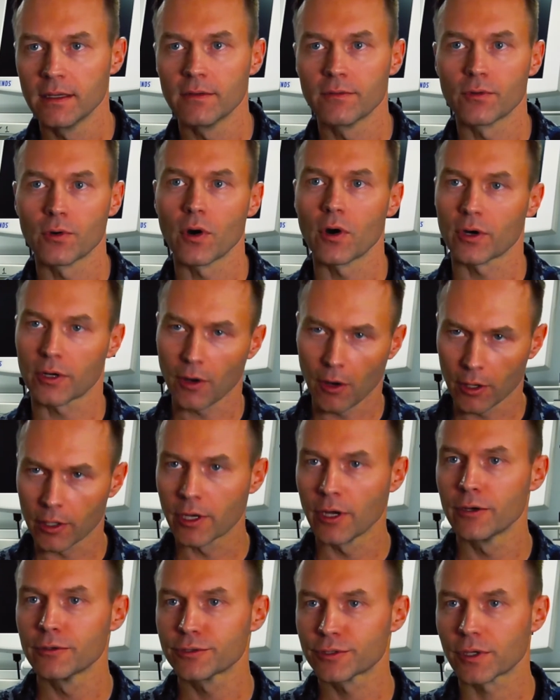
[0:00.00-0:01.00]
For our
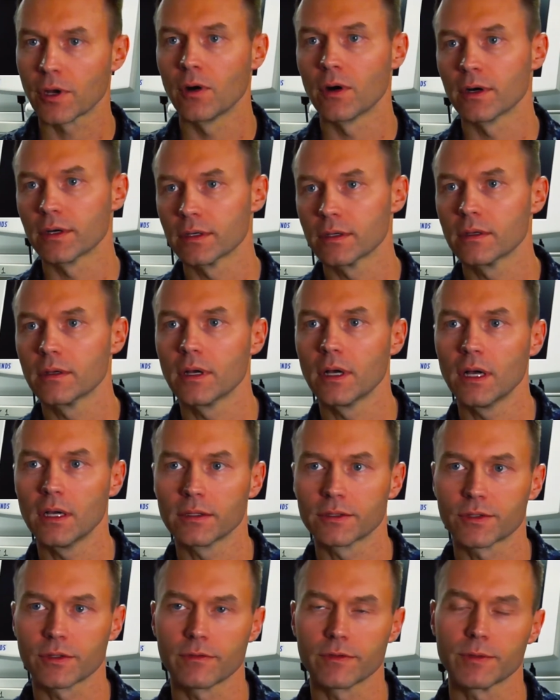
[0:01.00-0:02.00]
Coast Guard
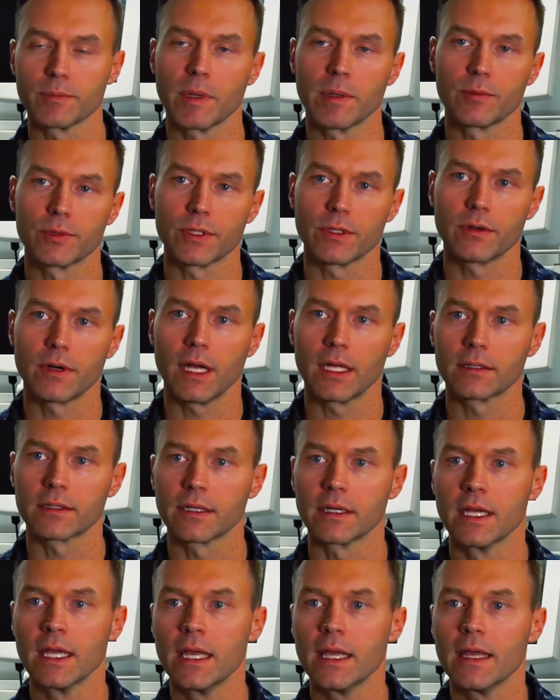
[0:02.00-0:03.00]
service members that are out
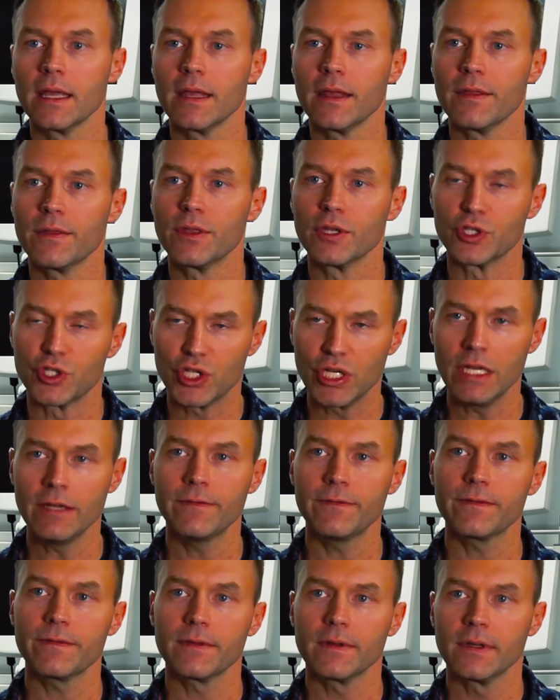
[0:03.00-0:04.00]
there, the
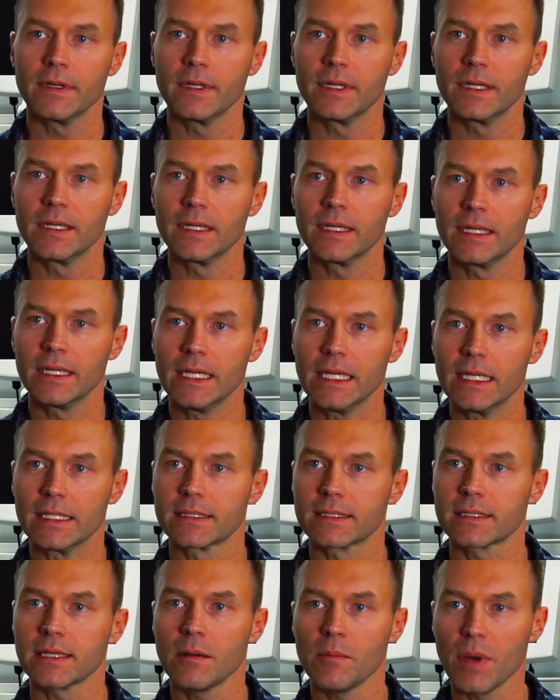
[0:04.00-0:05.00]
chief is
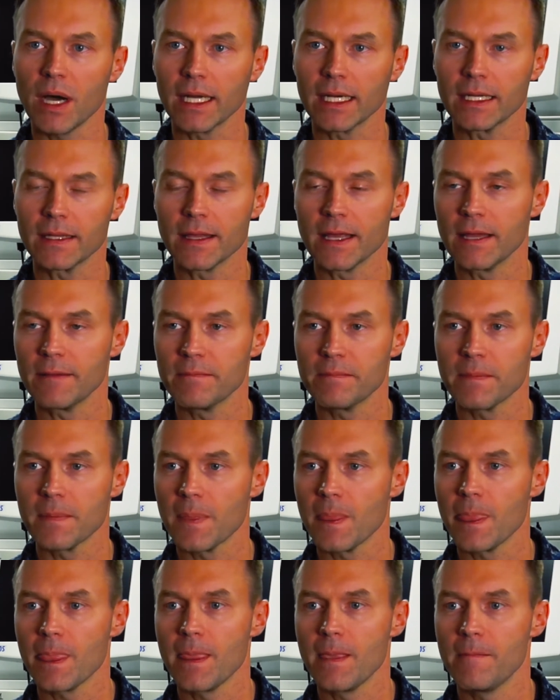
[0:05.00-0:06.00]
somebody that
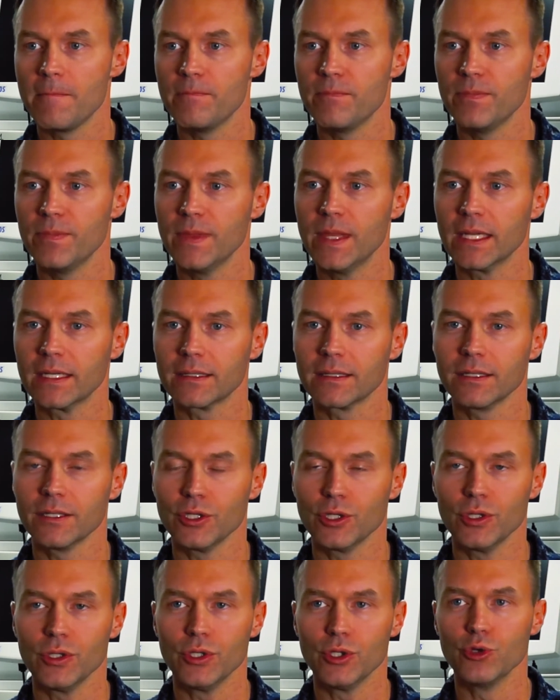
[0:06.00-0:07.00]

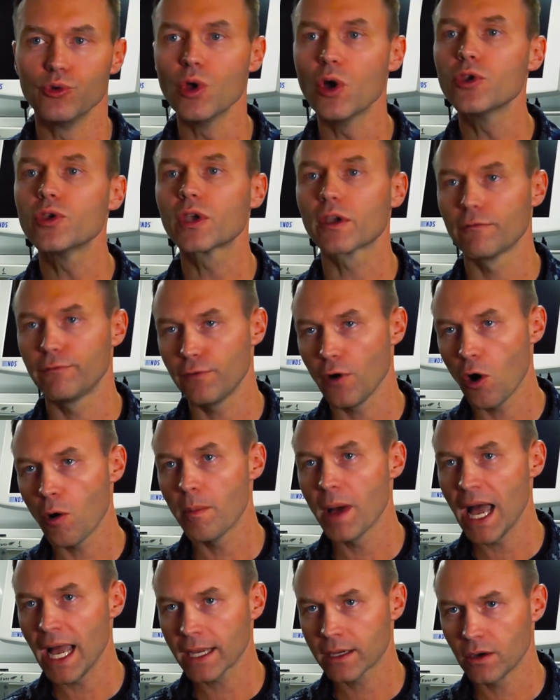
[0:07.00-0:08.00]
you know you can fall
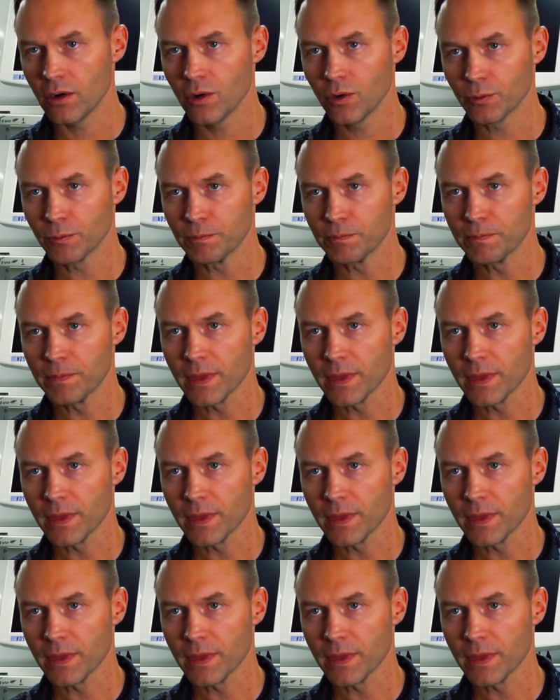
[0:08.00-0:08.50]
back on